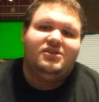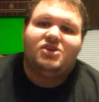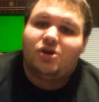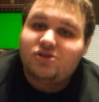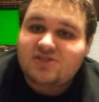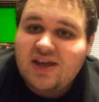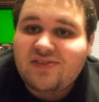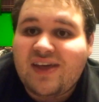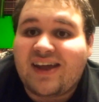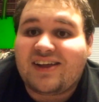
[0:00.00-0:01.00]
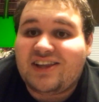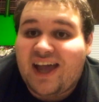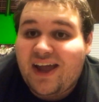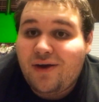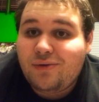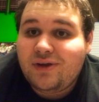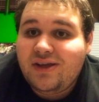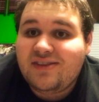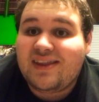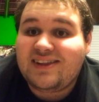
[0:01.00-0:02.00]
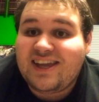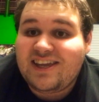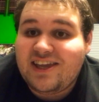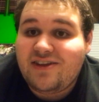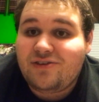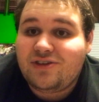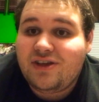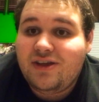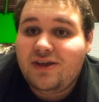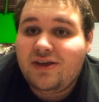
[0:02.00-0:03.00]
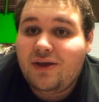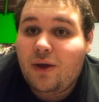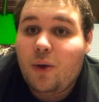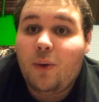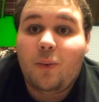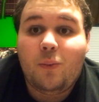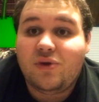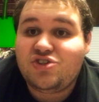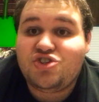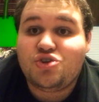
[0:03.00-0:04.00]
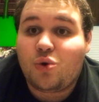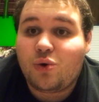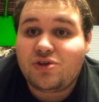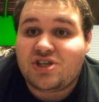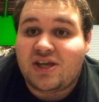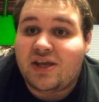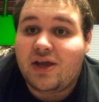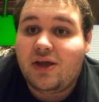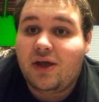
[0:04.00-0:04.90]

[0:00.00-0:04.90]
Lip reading: Turns out that clown that they killed was Georgie.